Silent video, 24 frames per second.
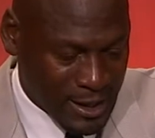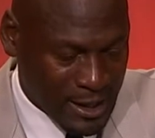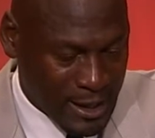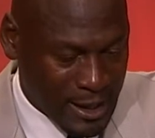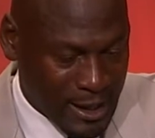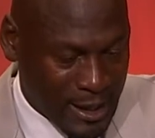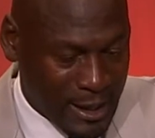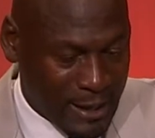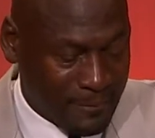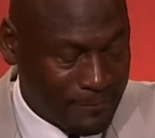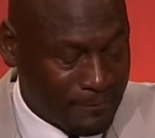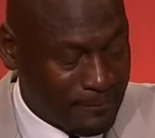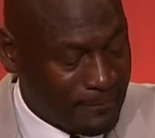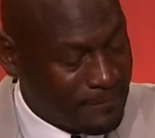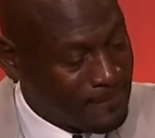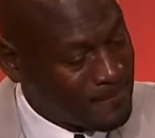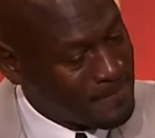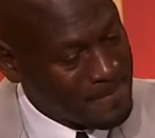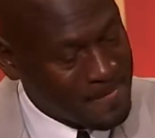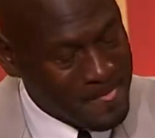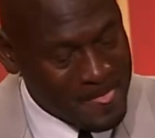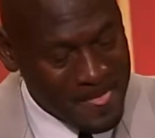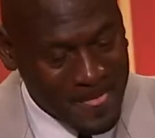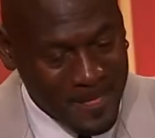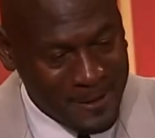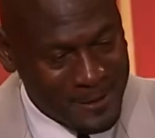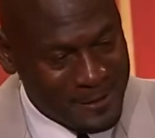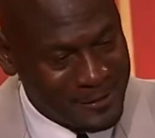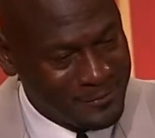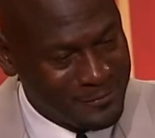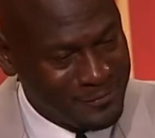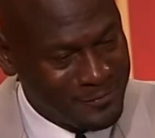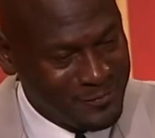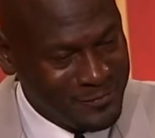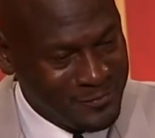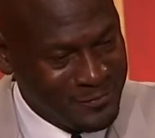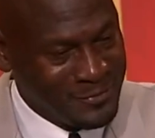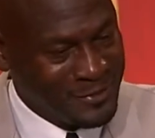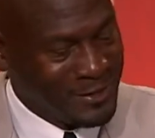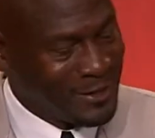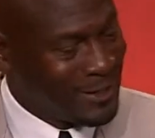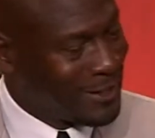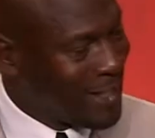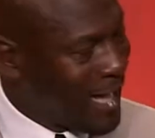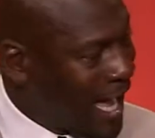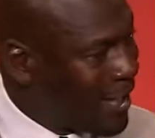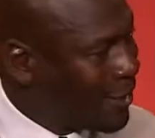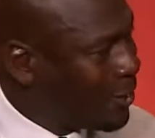um,
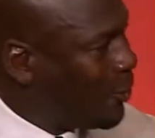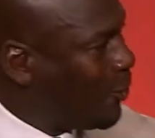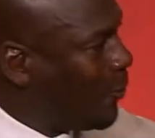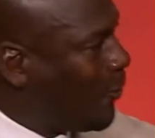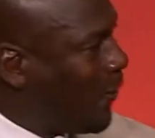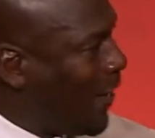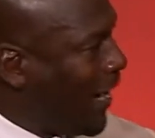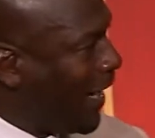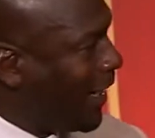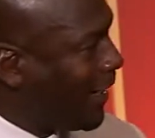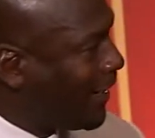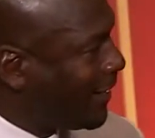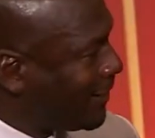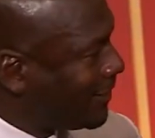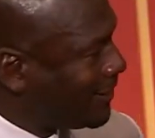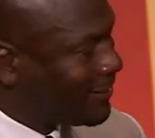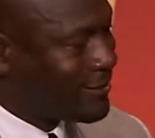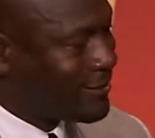I know why.